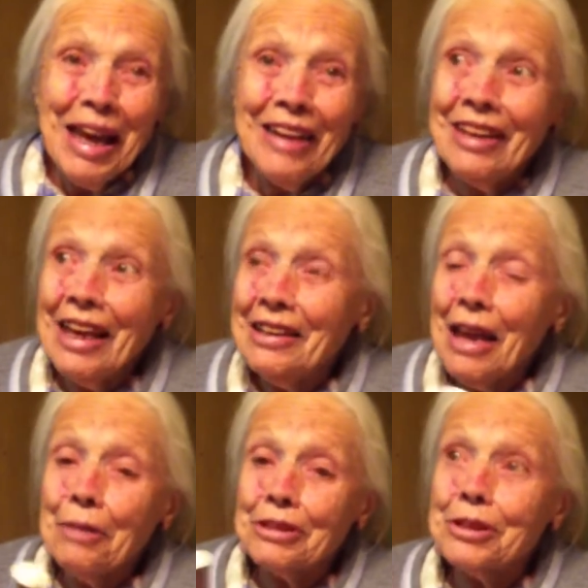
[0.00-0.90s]
And
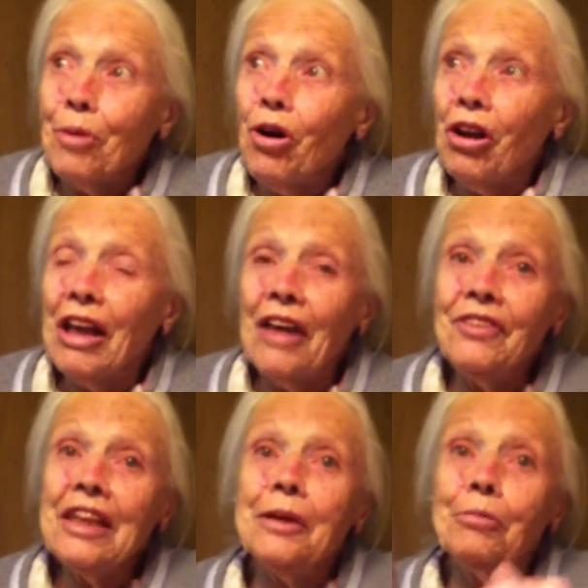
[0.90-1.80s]
that was small. And
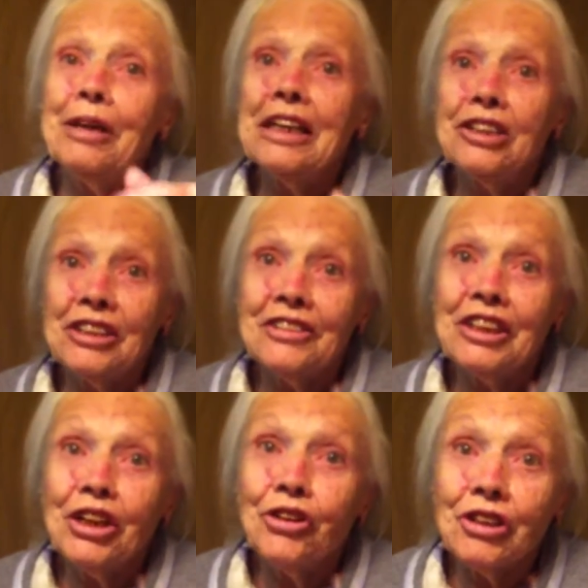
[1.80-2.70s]
then he went into the
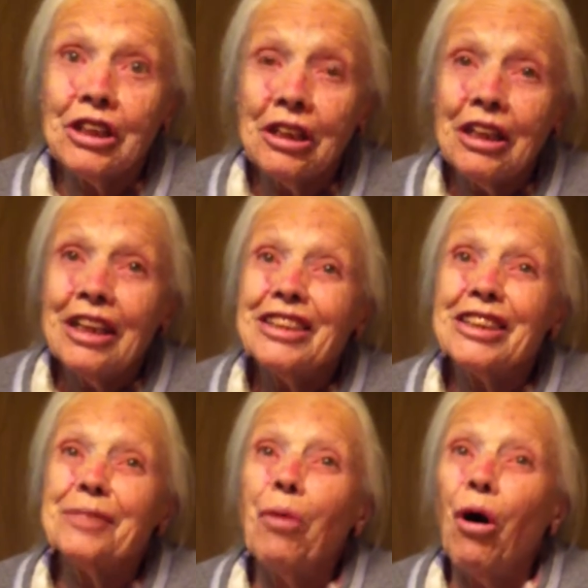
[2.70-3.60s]
dairy,
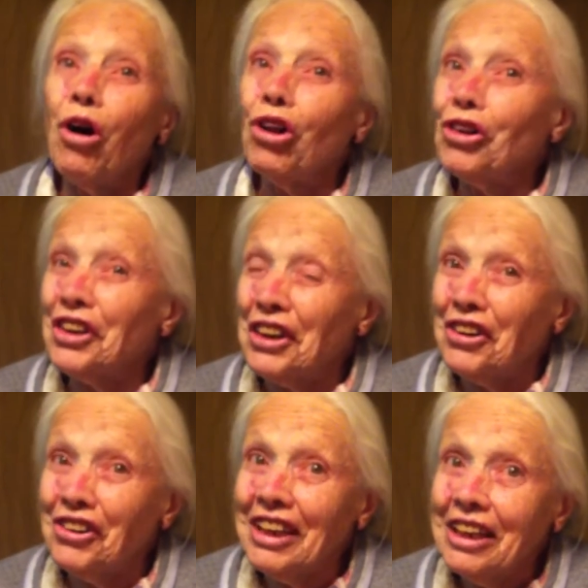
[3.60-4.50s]
small
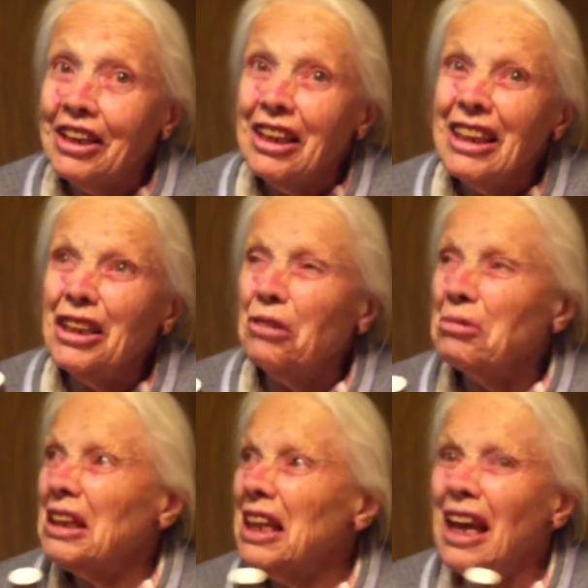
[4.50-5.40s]
dairy. He
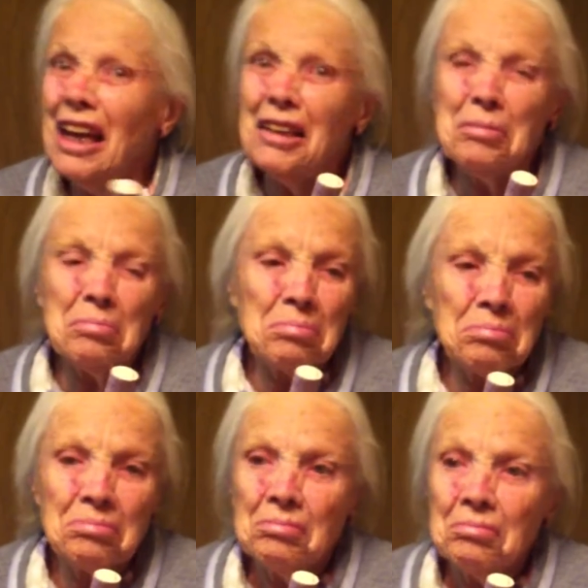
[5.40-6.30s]
only had,
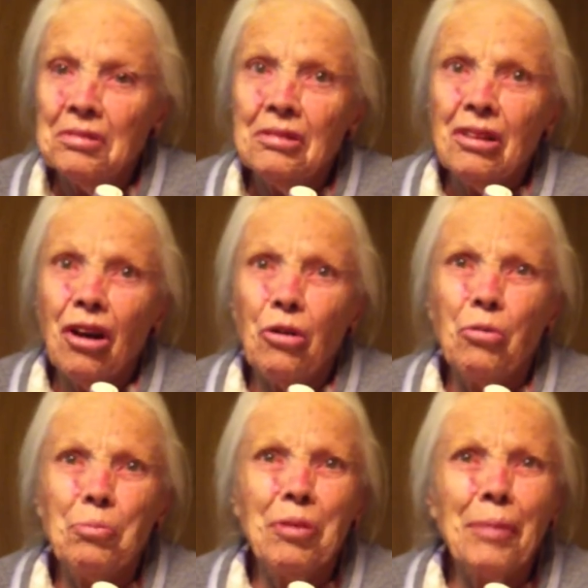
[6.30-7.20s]

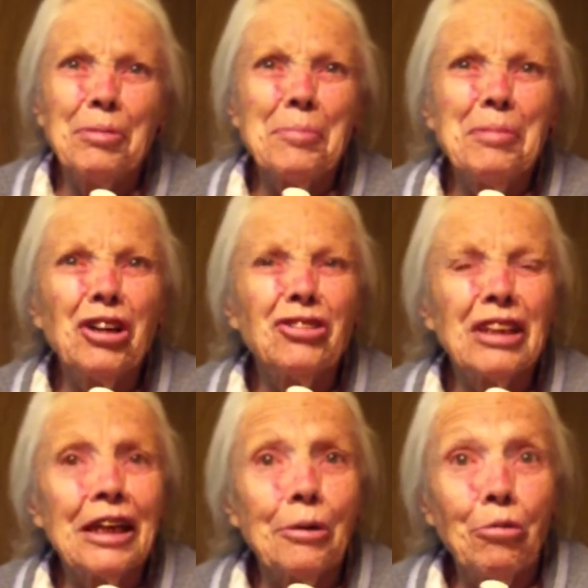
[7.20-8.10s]
probably milk,
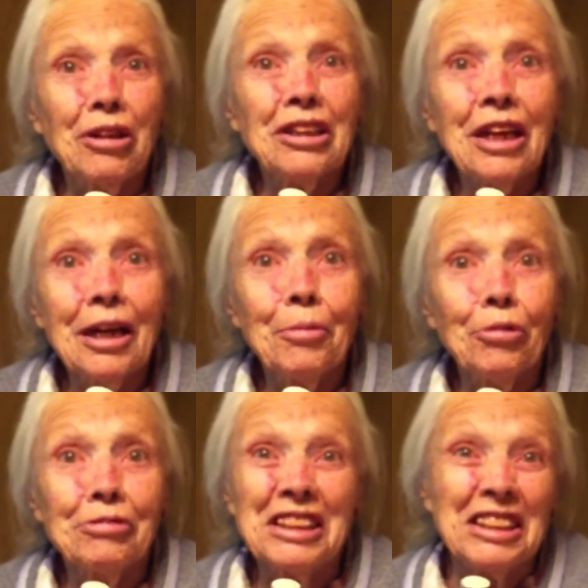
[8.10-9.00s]
and at one time
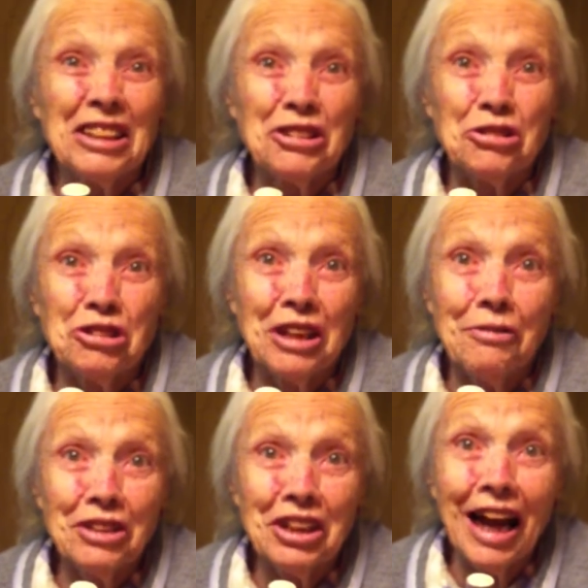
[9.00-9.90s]
only 6 or
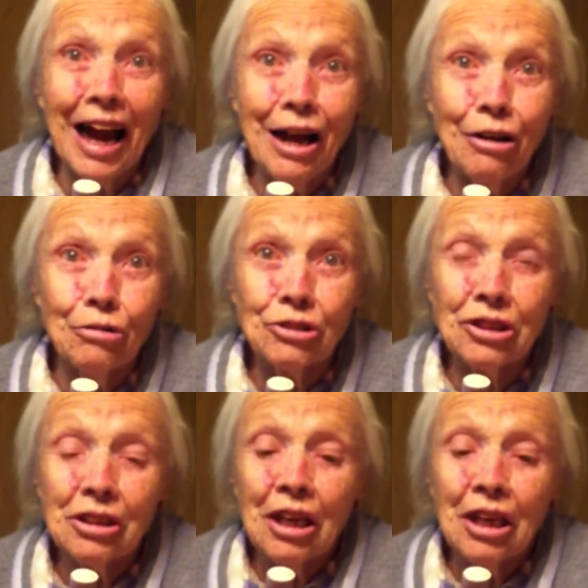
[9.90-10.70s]
7 cows.